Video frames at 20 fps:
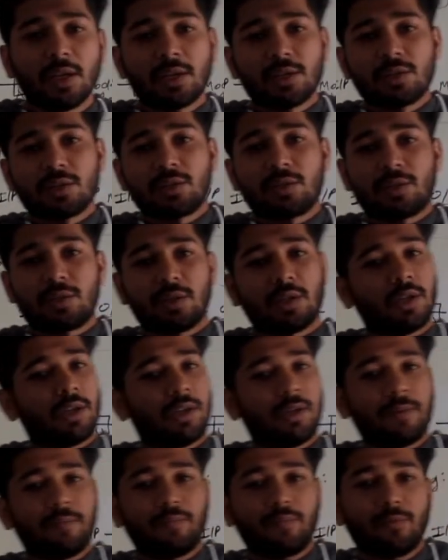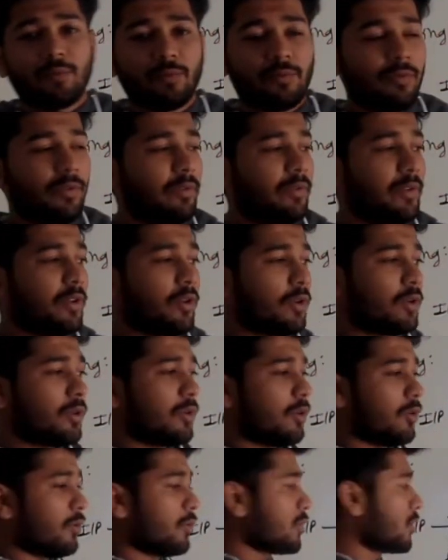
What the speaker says: So, we don't know.